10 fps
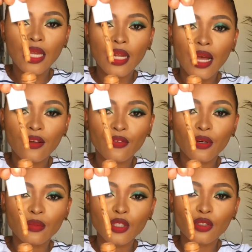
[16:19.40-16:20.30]
out
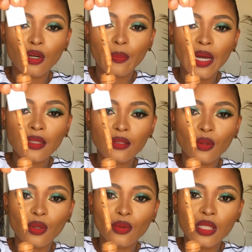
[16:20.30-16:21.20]
from the dropper. So
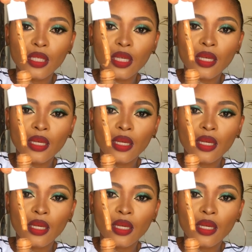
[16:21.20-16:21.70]
you see